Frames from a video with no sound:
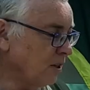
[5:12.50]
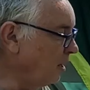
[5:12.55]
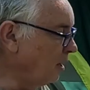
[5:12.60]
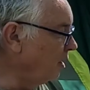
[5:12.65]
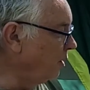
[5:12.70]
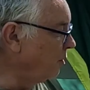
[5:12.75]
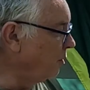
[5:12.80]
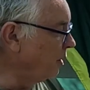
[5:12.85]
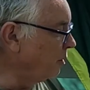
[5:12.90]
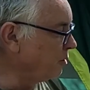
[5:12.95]

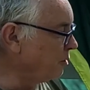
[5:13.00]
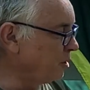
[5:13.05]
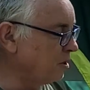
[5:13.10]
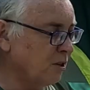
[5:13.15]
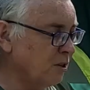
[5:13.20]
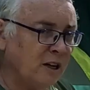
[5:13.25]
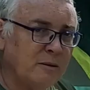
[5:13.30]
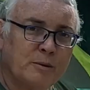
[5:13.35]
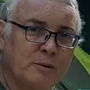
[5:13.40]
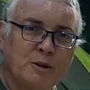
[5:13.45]
So it
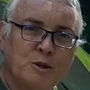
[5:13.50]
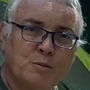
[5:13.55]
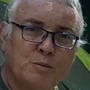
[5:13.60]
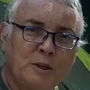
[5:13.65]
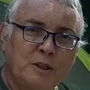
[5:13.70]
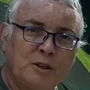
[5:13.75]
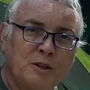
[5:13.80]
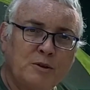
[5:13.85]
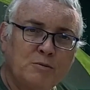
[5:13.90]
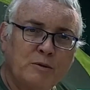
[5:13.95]
was designed by
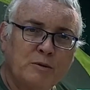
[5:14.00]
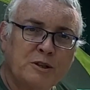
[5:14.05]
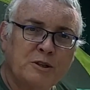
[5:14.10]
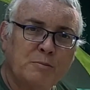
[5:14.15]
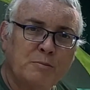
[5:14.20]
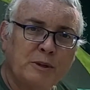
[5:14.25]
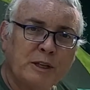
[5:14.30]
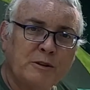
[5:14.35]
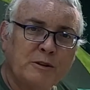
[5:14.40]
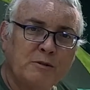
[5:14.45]
Swedish
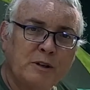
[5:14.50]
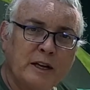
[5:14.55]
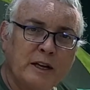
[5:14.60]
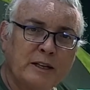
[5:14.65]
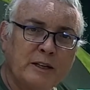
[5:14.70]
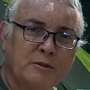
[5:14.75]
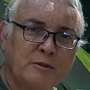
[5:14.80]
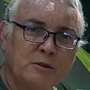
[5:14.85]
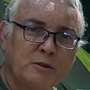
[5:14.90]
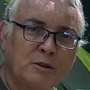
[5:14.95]
recipe
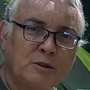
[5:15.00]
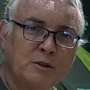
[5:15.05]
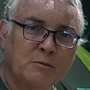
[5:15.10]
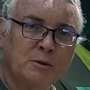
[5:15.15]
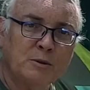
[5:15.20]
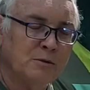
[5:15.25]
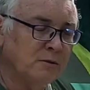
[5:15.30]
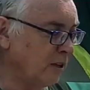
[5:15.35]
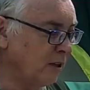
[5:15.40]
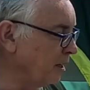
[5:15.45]
creator and
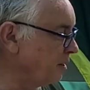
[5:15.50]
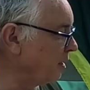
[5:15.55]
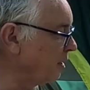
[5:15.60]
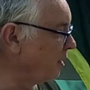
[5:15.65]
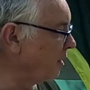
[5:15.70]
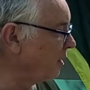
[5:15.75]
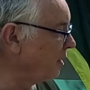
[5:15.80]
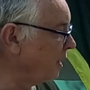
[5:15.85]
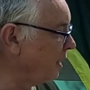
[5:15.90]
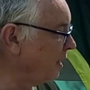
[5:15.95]
cookbook
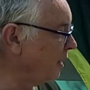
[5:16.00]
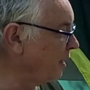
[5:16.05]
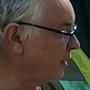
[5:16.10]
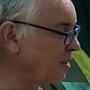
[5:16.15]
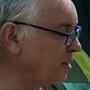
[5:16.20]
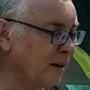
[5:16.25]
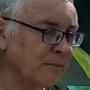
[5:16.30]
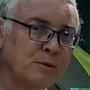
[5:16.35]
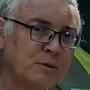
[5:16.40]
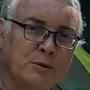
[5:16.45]
writer,
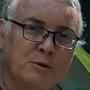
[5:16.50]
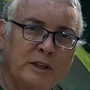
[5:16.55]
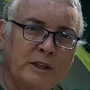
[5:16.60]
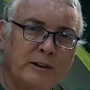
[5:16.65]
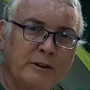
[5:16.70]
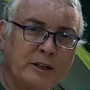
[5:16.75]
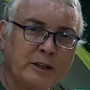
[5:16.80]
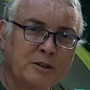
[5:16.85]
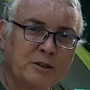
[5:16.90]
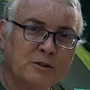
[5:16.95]
a chap
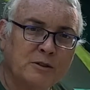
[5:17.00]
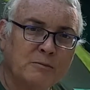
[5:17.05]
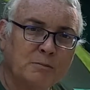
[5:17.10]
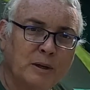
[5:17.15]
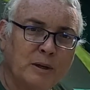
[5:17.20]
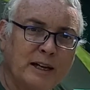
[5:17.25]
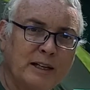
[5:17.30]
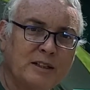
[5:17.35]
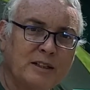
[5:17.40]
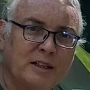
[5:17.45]
called Erik
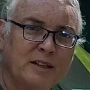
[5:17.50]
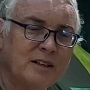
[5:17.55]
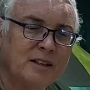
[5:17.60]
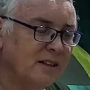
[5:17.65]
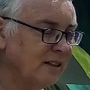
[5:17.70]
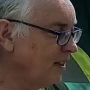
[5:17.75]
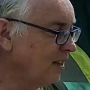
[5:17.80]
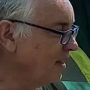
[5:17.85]
Törnblad.